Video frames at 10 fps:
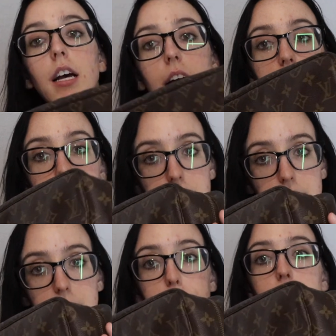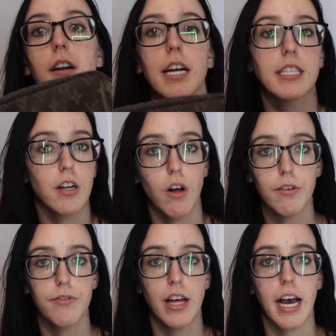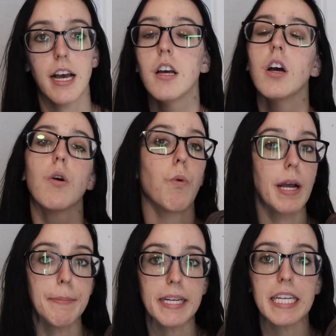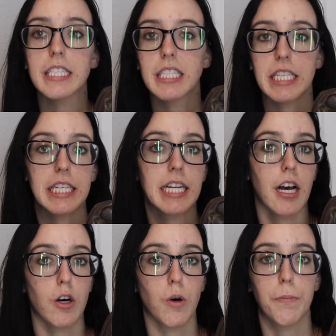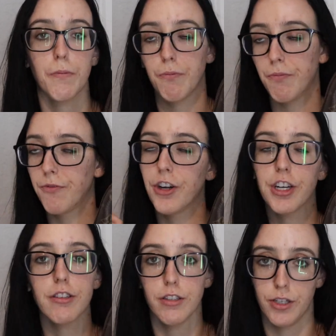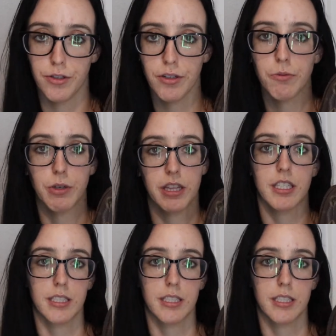I cleaned the zipper, I did all of that. Wiping it did help very little with the